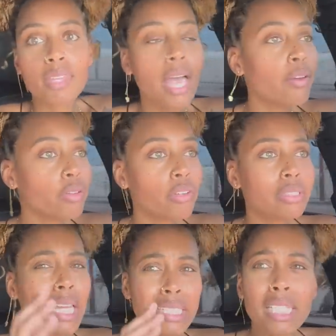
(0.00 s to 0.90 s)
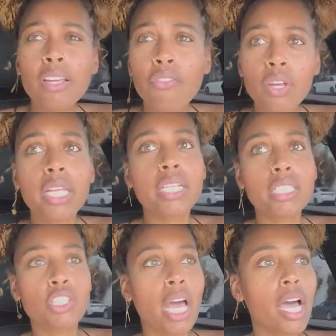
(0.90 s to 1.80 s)
i don't know they did a really
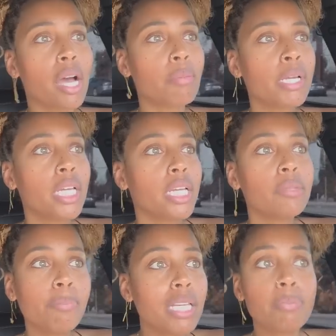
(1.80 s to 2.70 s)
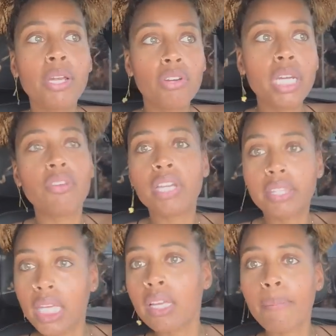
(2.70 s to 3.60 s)
good job it makes me really
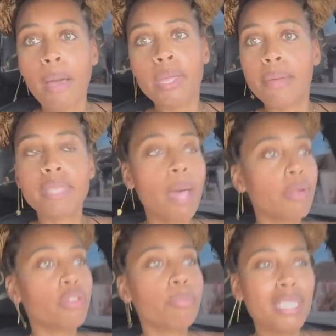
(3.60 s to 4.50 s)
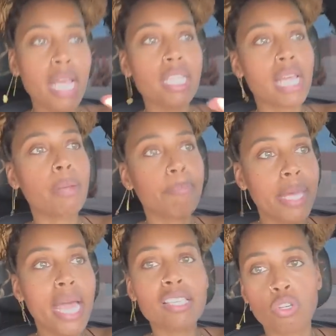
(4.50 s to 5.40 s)
rethink about bmw besides that
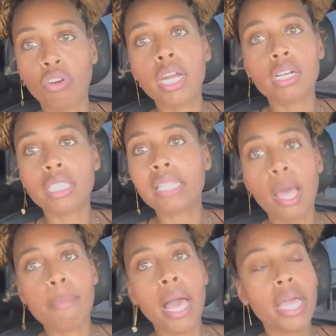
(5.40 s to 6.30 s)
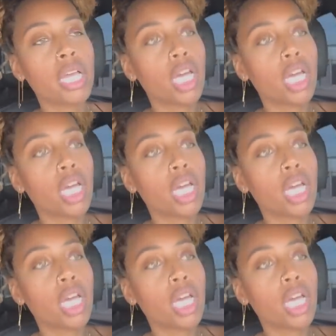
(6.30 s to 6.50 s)
big ass grill that i'm like